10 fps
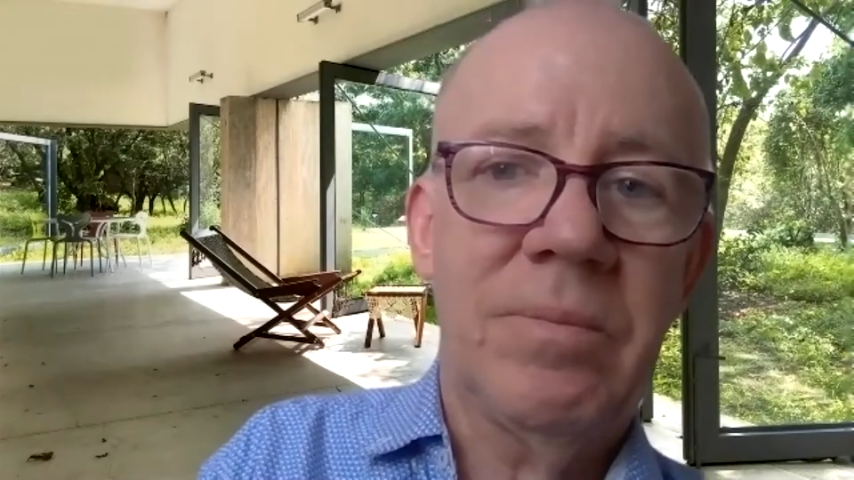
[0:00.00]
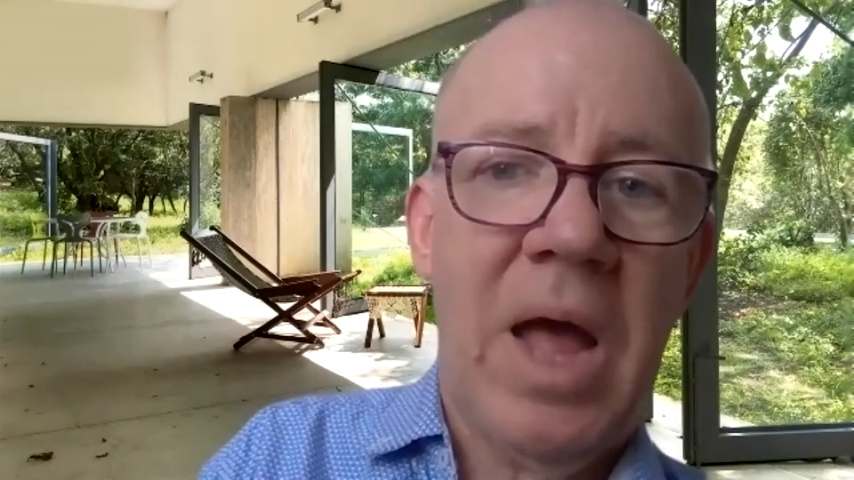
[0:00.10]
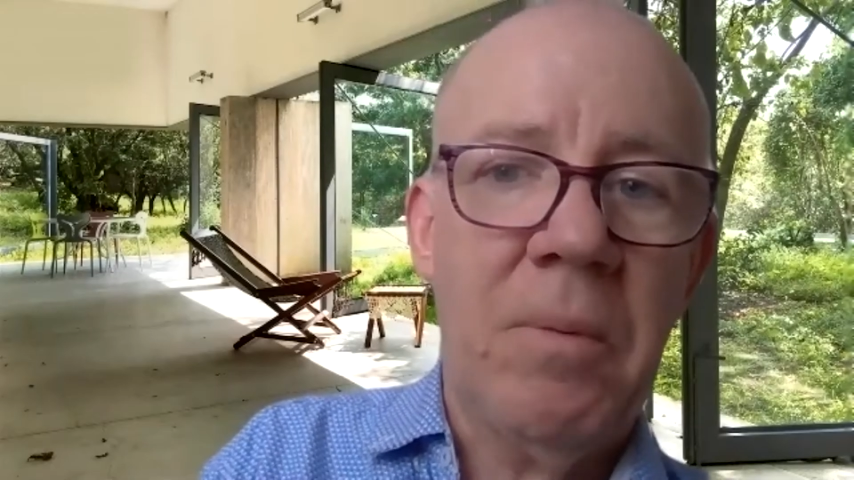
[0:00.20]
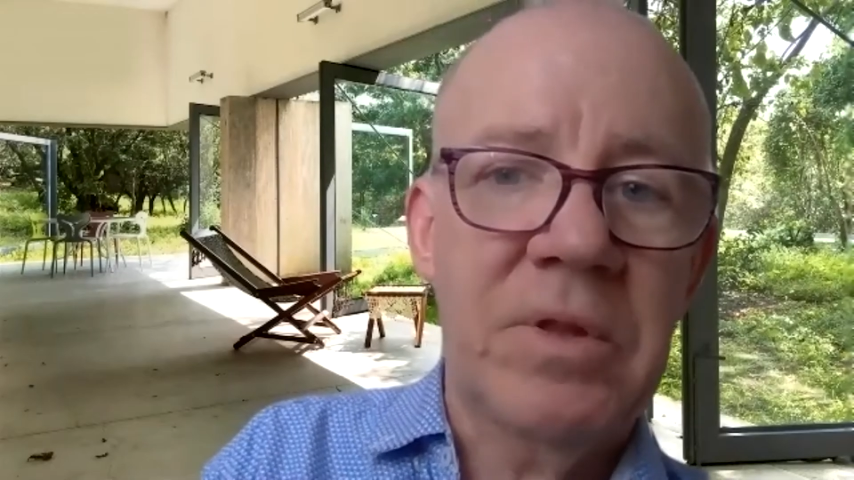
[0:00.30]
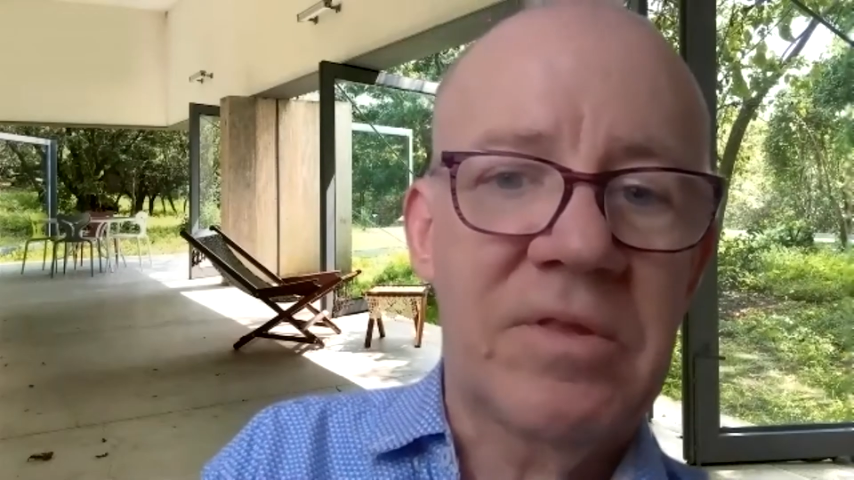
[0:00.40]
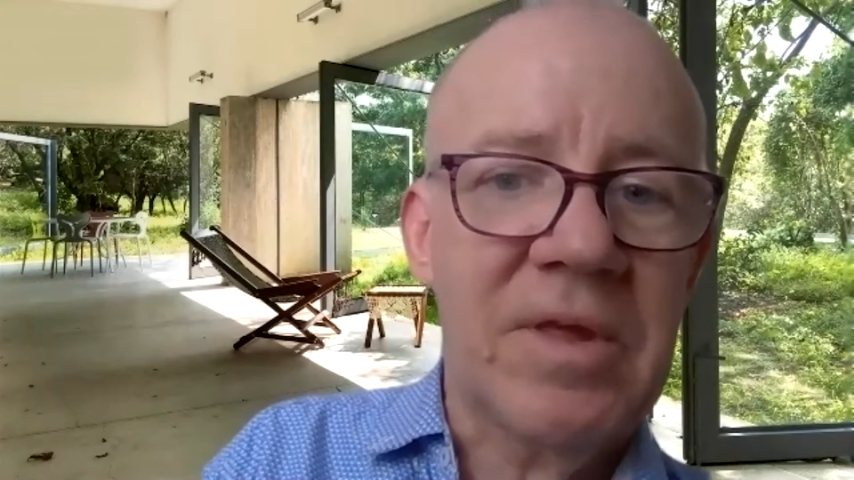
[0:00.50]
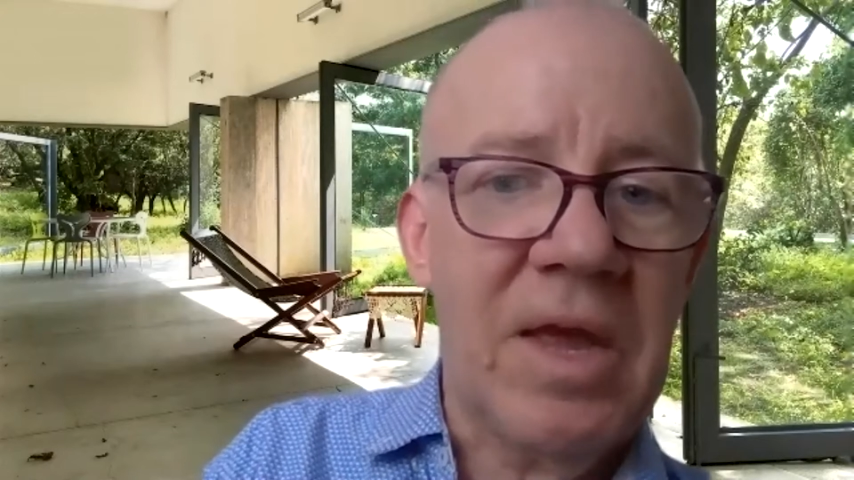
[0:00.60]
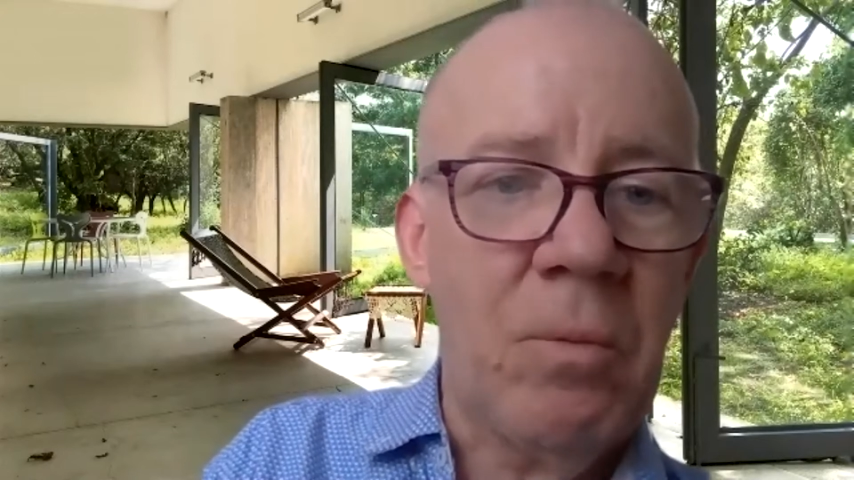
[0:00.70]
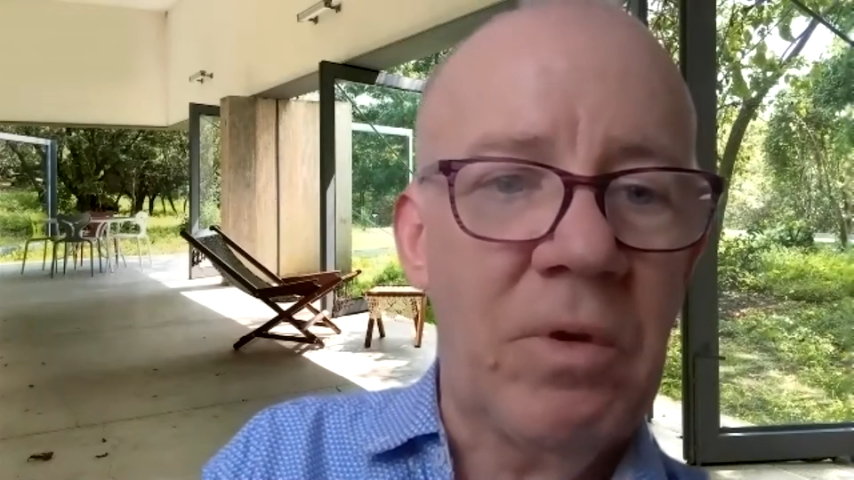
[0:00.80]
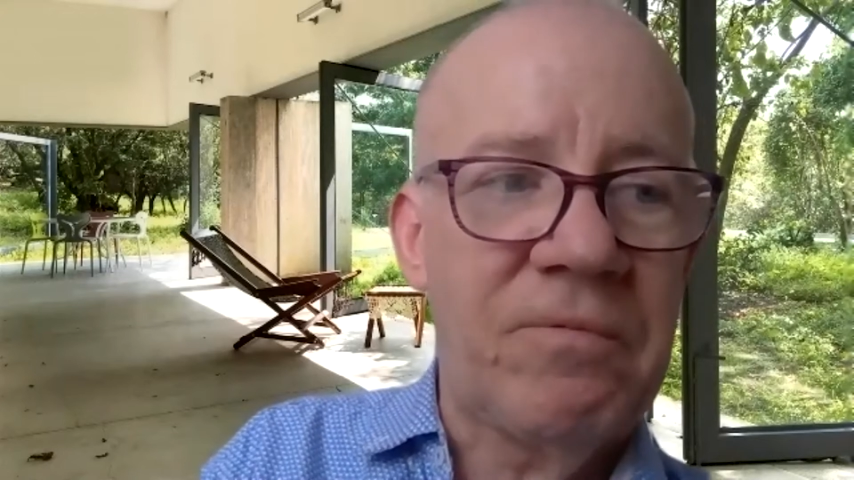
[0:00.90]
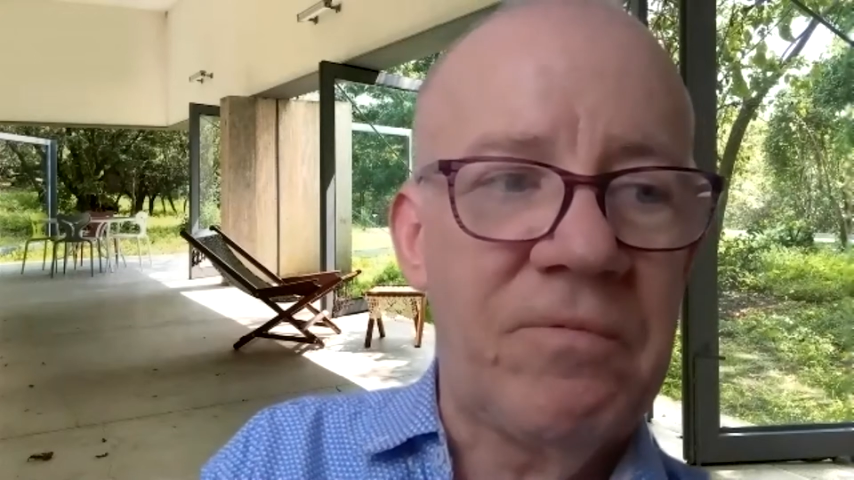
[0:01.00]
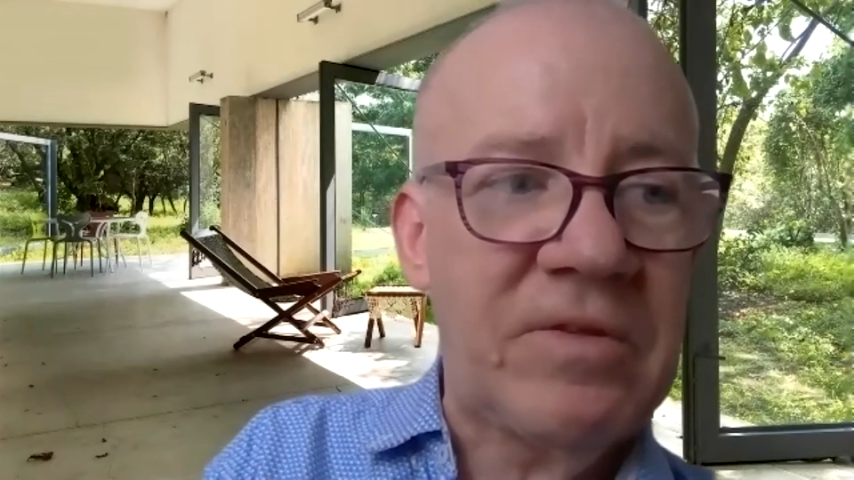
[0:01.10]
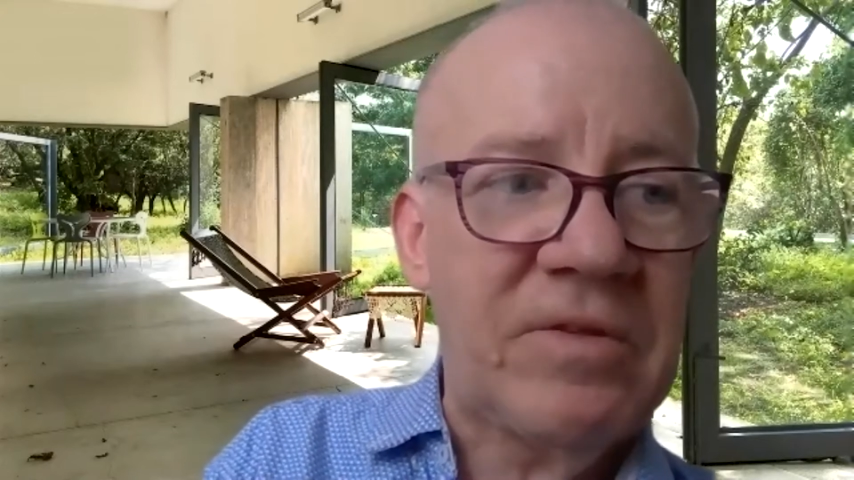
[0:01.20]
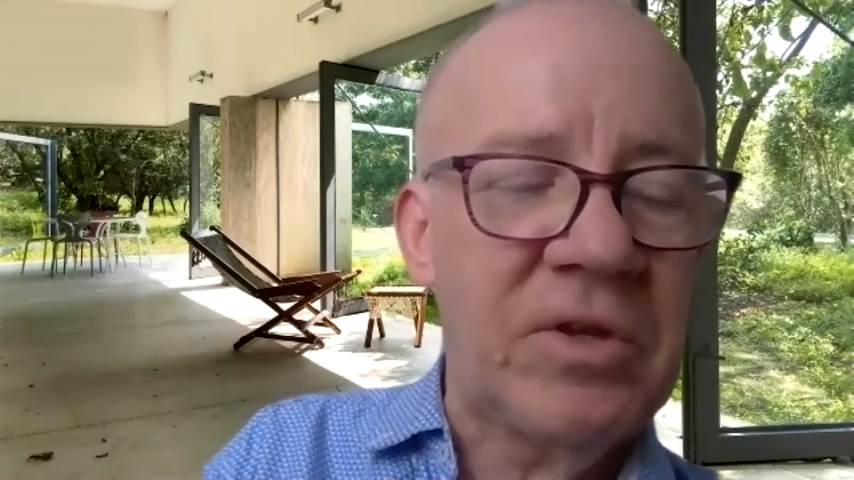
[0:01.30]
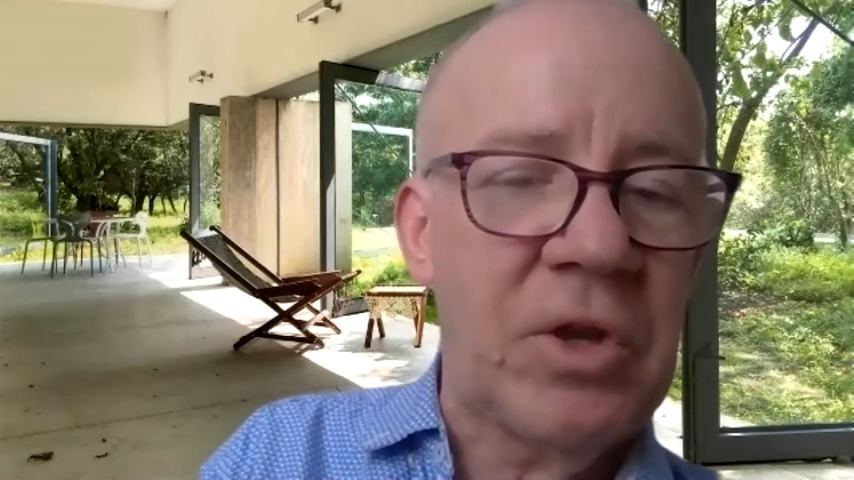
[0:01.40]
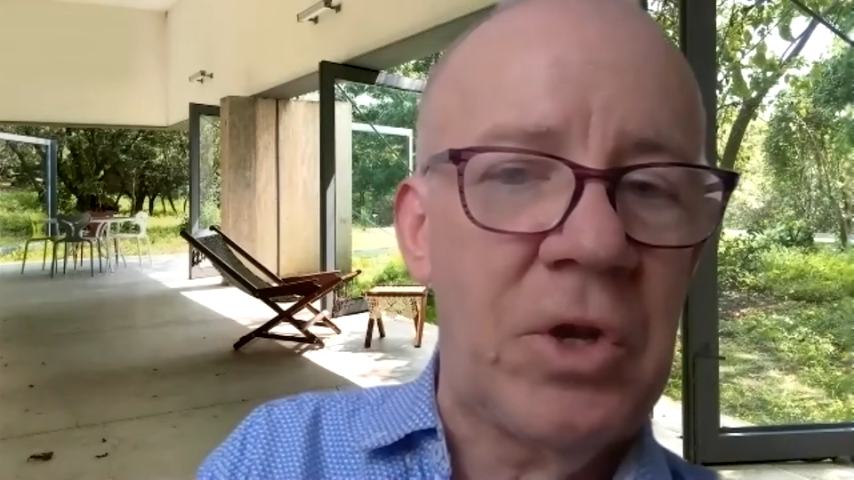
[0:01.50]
I would say what fits into